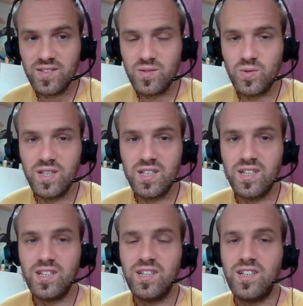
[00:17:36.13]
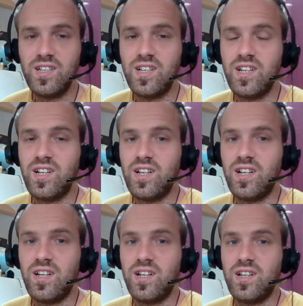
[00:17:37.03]
We are
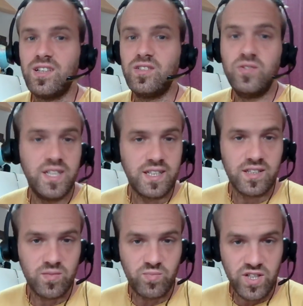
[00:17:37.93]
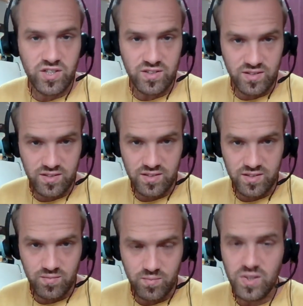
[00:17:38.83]
unique expressions,
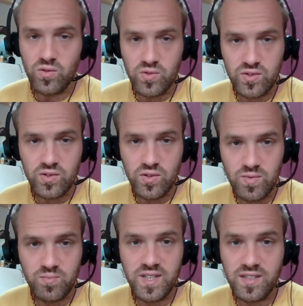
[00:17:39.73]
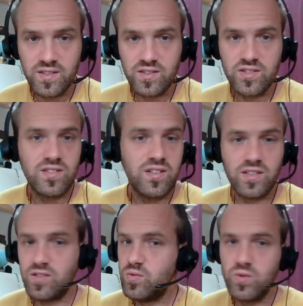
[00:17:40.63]
but also human beings, just
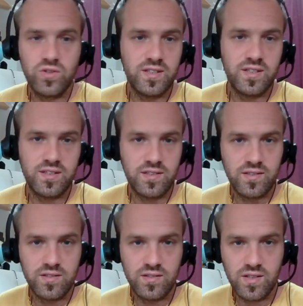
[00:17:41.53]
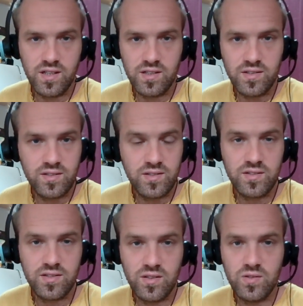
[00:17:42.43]
like you watching this. Okay,
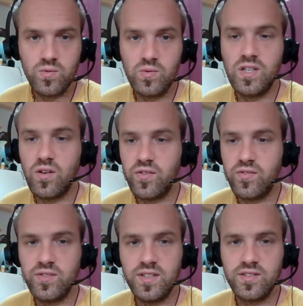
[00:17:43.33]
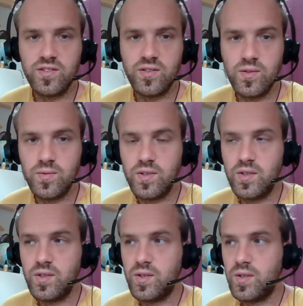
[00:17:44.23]
so we go through this too,
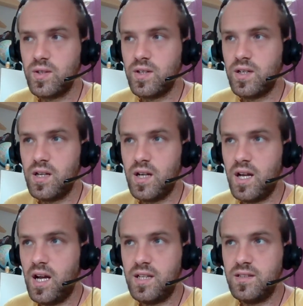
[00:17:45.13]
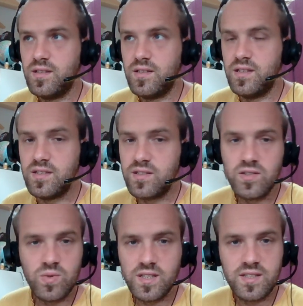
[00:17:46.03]
and this is
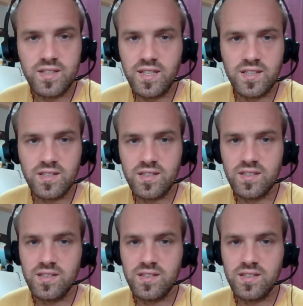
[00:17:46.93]
what it takes.